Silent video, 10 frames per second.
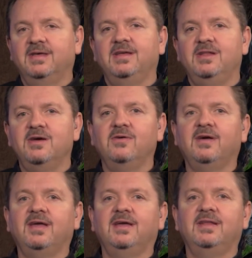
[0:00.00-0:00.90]
You know,
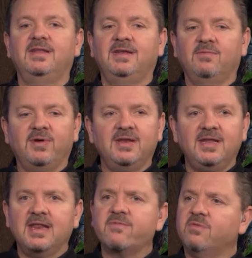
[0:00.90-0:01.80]
and, and we
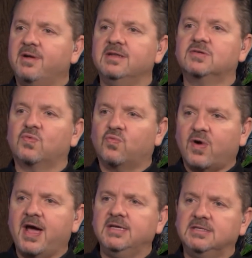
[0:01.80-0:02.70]
need everybody to
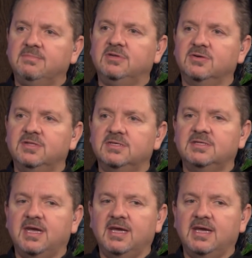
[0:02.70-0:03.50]
rise up during this day.